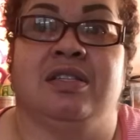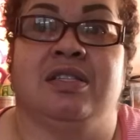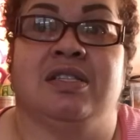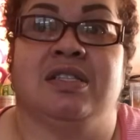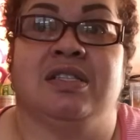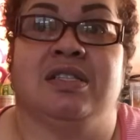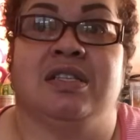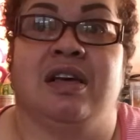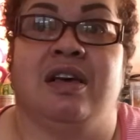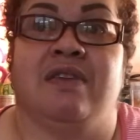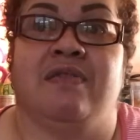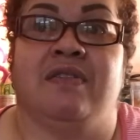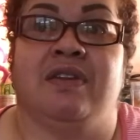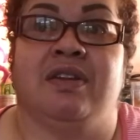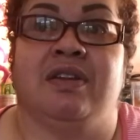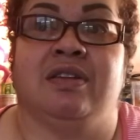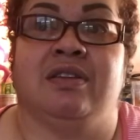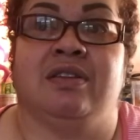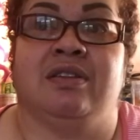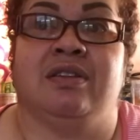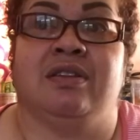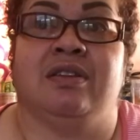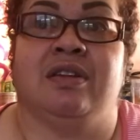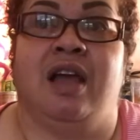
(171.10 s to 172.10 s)
7,
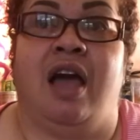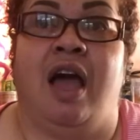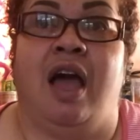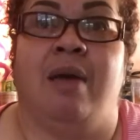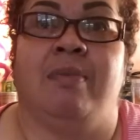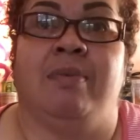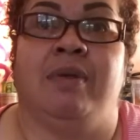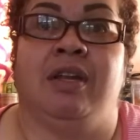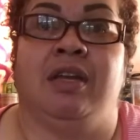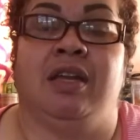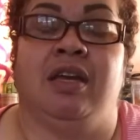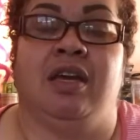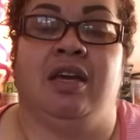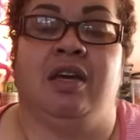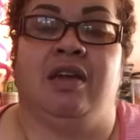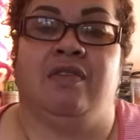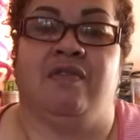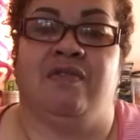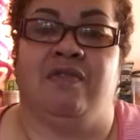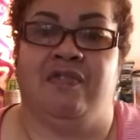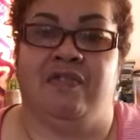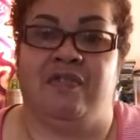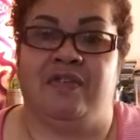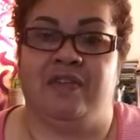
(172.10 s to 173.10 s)
I
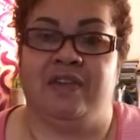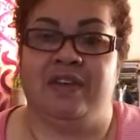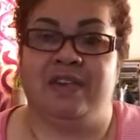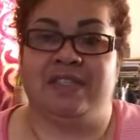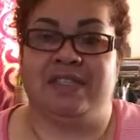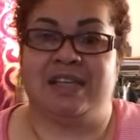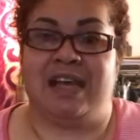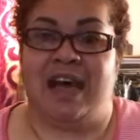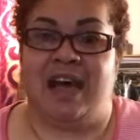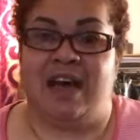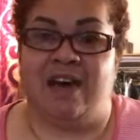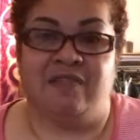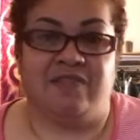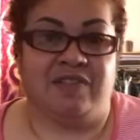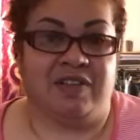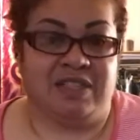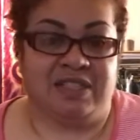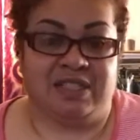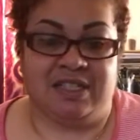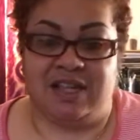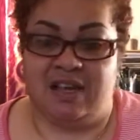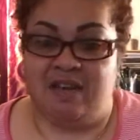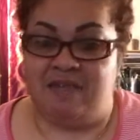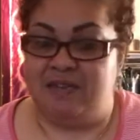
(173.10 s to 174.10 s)
believe. It's after
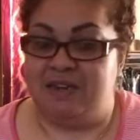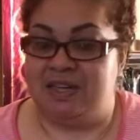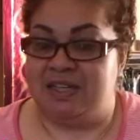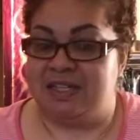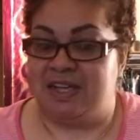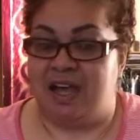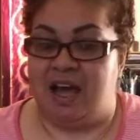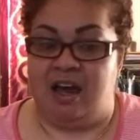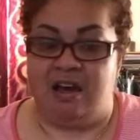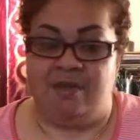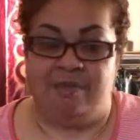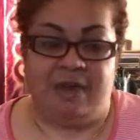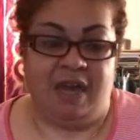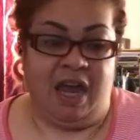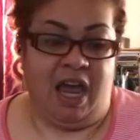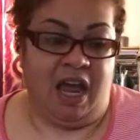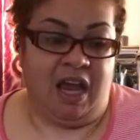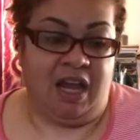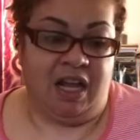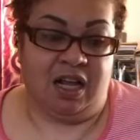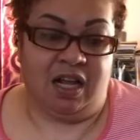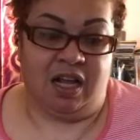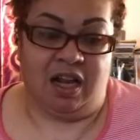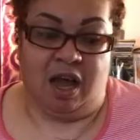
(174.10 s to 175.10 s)
7. It's got to be
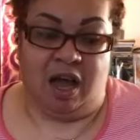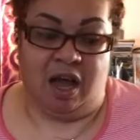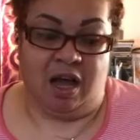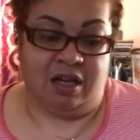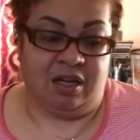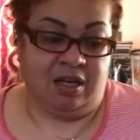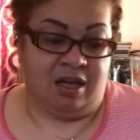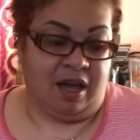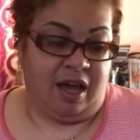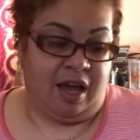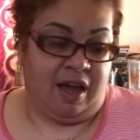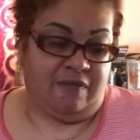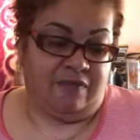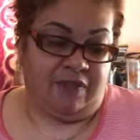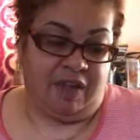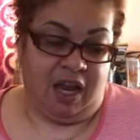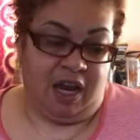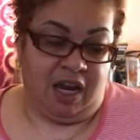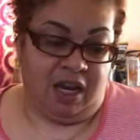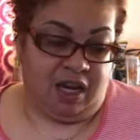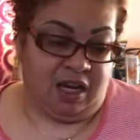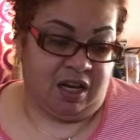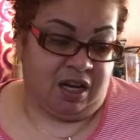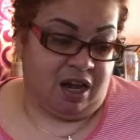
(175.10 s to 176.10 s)
8 o'clock, after
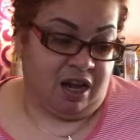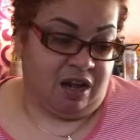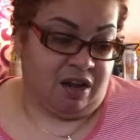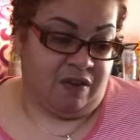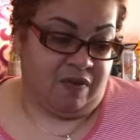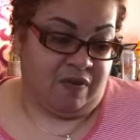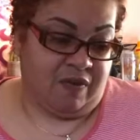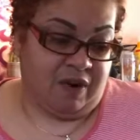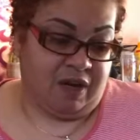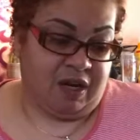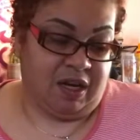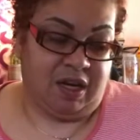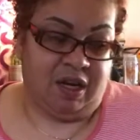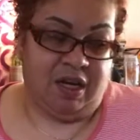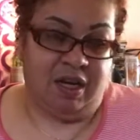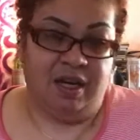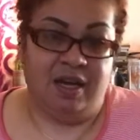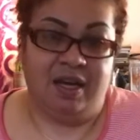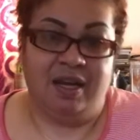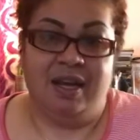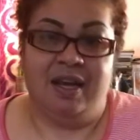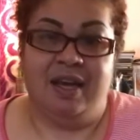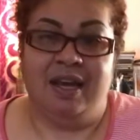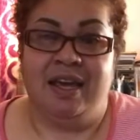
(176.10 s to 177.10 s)
8 o'clock already.
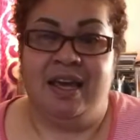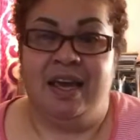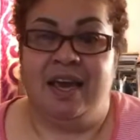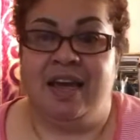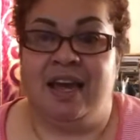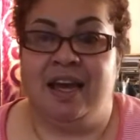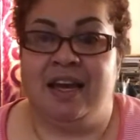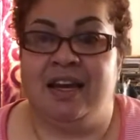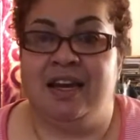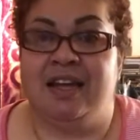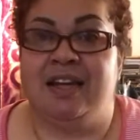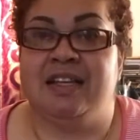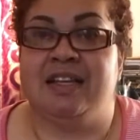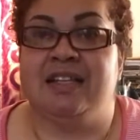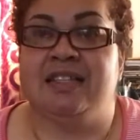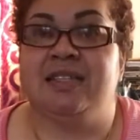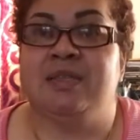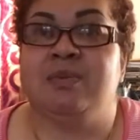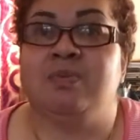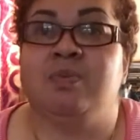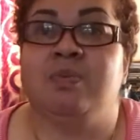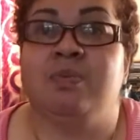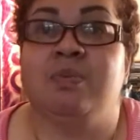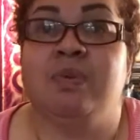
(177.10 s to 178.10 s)
And it
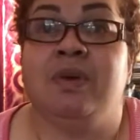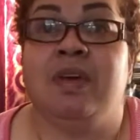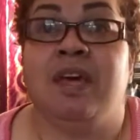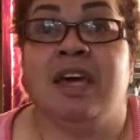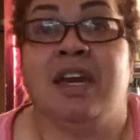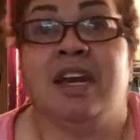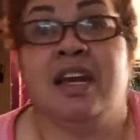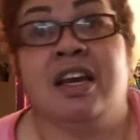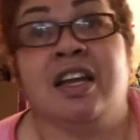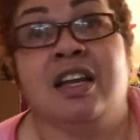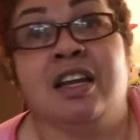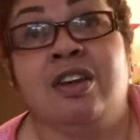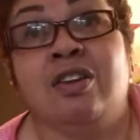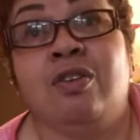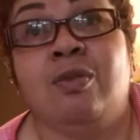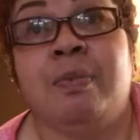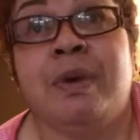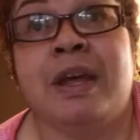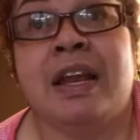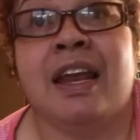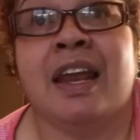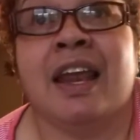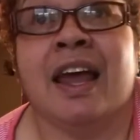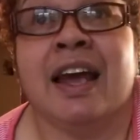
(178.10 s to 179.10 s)
is getting a little
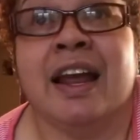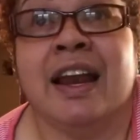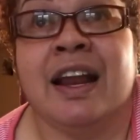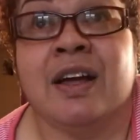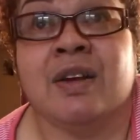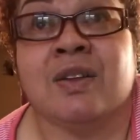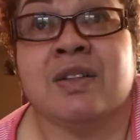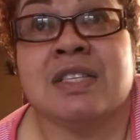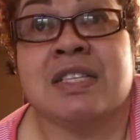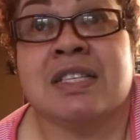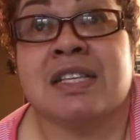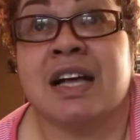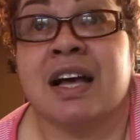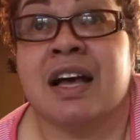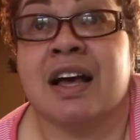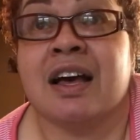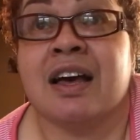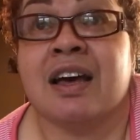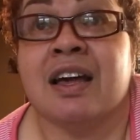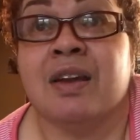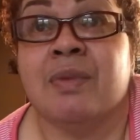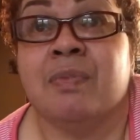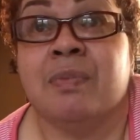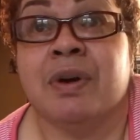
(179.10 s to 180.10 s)
bit light
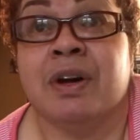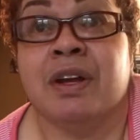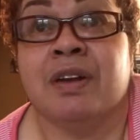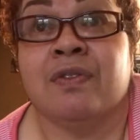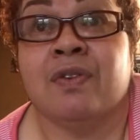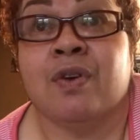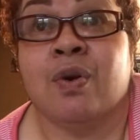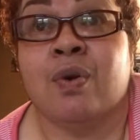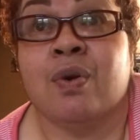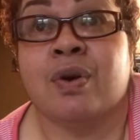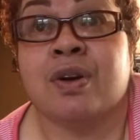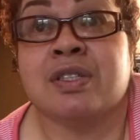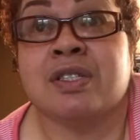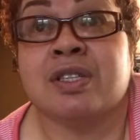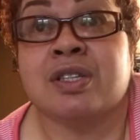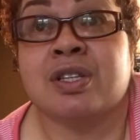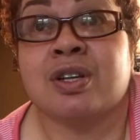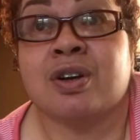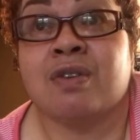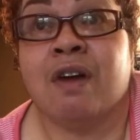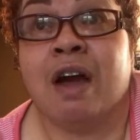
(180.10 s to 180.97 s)
outside, but of course it's a